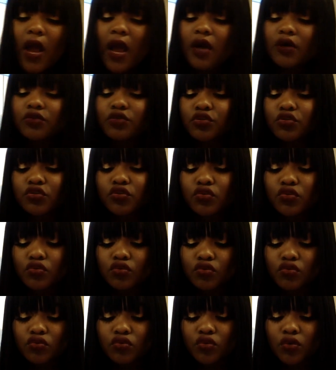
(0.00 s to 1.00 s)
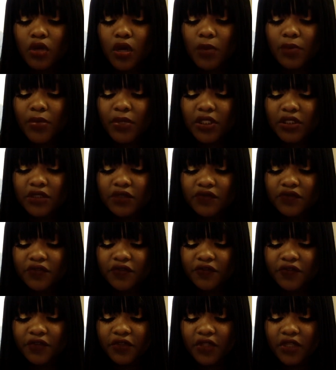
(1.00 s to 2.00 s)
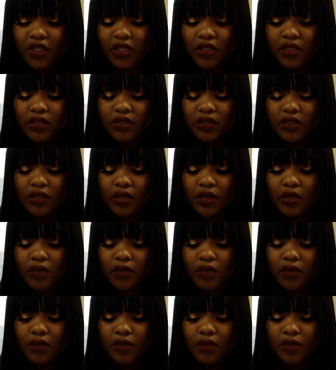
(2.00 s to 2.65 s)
I'll do a bunch of different things.